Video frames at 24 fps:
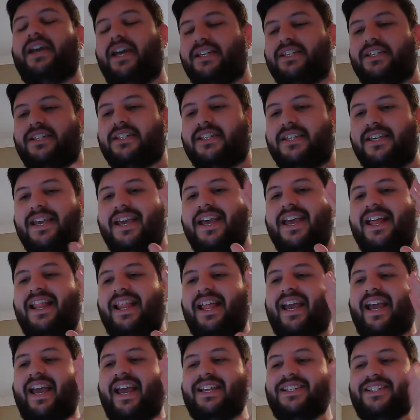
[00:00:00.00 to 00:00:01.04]
just,
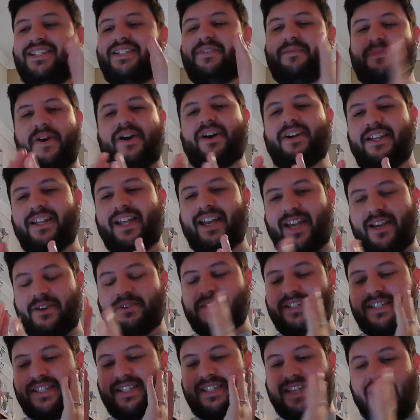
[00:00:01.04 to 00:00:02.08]
like, it just felt like it
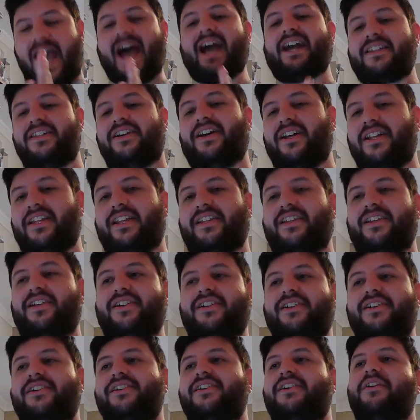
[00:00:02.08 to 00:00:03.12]
was tacked on in
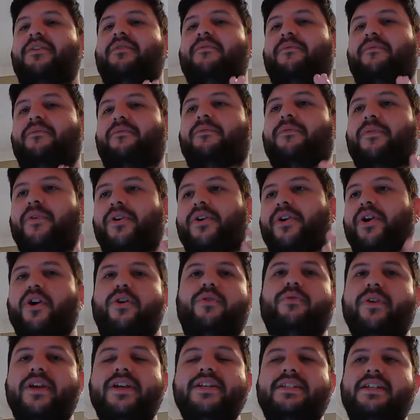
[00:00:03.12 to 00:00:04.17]
there for no
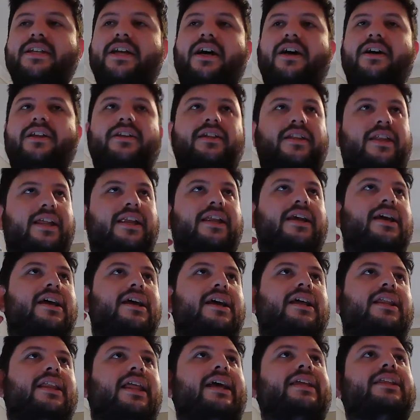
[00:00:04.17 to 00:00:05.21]
reason other than,
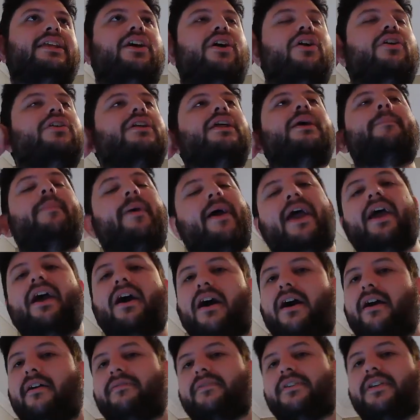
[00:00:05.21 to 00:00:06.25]
like, the only
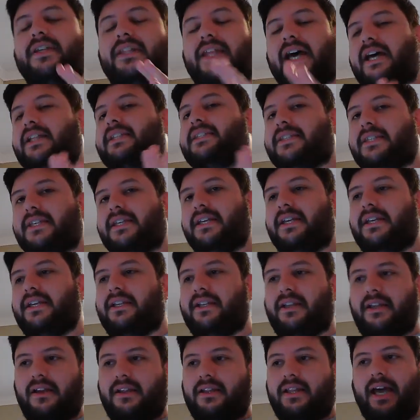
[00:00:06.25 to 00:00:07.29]
payoff to that scene
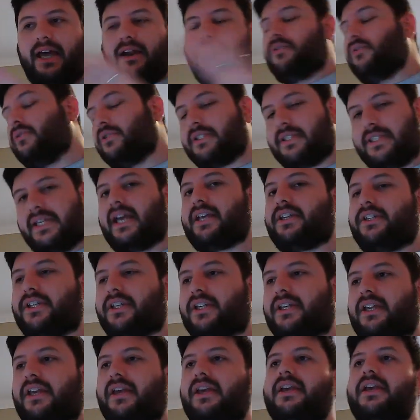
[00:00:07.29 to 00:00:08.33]
and that whole
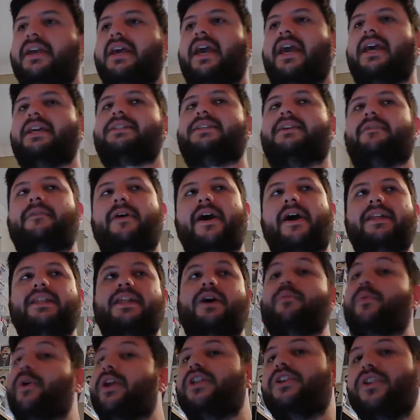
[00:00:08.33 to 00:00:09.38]
section is the fact
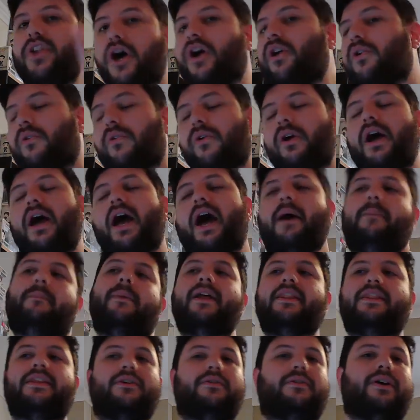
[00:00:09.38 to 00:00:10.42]
that we know
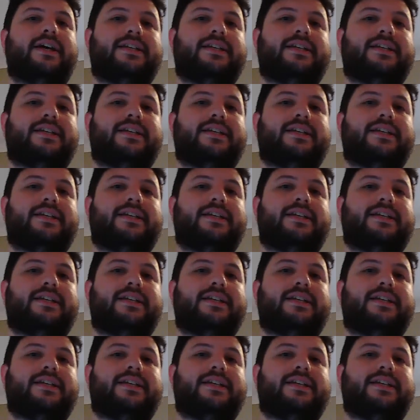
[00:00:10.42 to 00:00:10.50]
Amethyst is